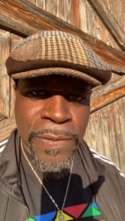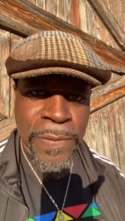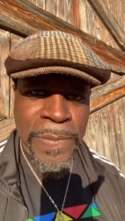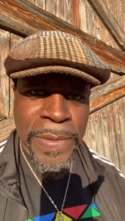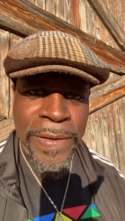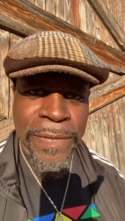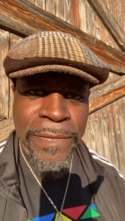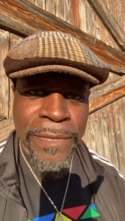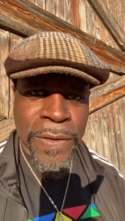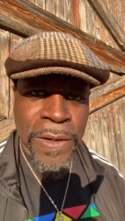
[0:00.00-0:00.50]
You
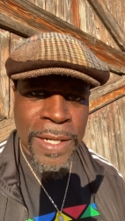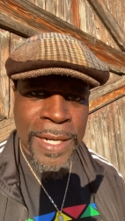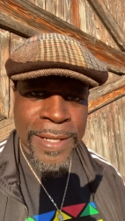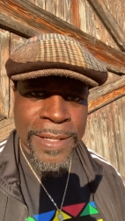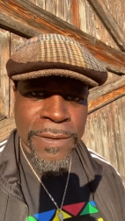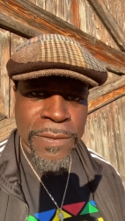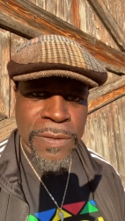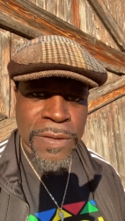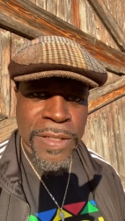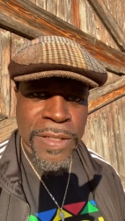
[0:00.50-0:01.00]
may feel
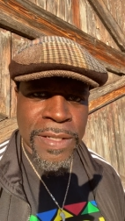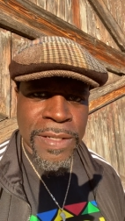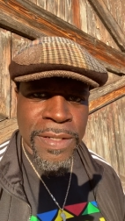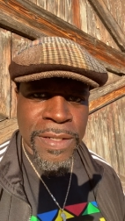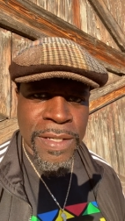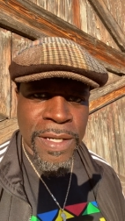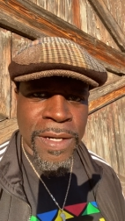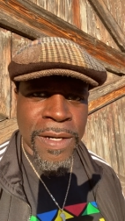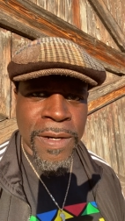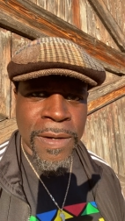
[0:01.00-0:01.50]
like you're still
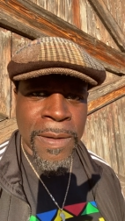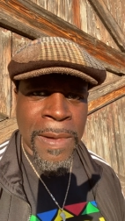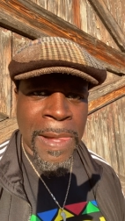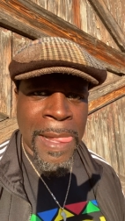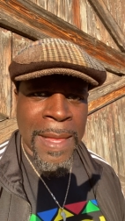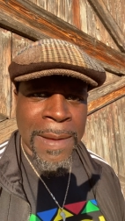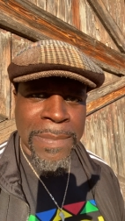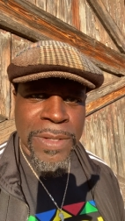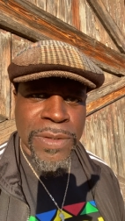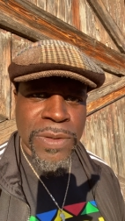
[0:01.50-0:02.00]
young,
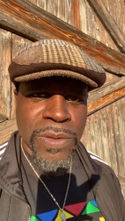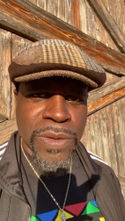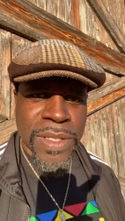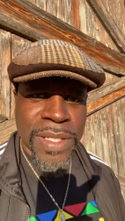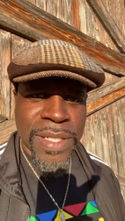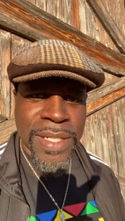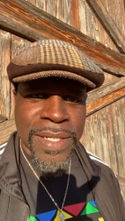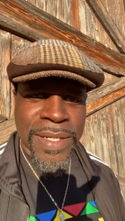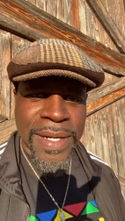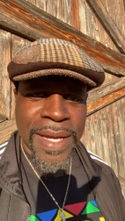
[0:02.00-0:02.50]
but you
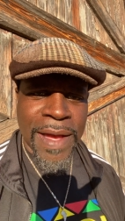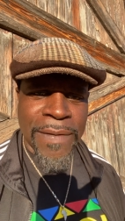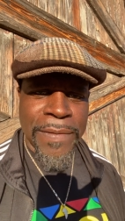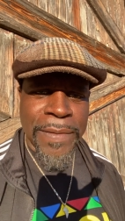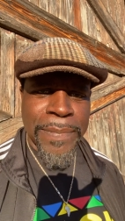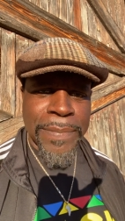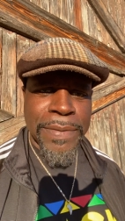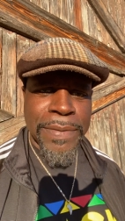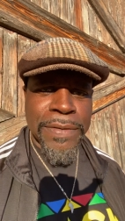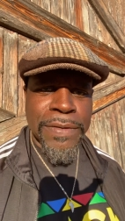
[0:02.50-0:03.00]
still
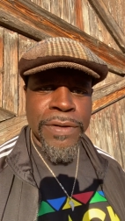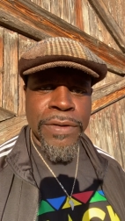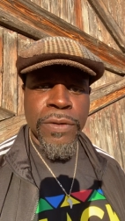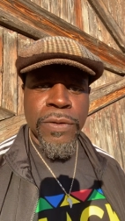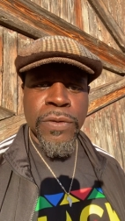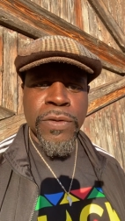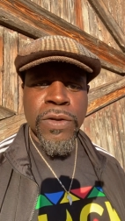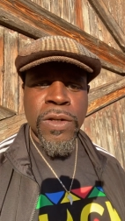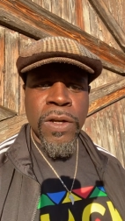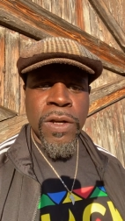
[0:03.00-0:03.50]
haven't
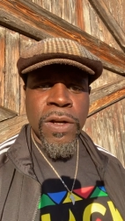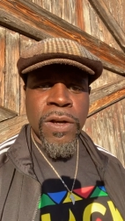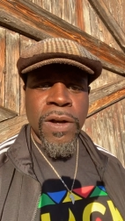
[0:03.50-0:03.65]
produced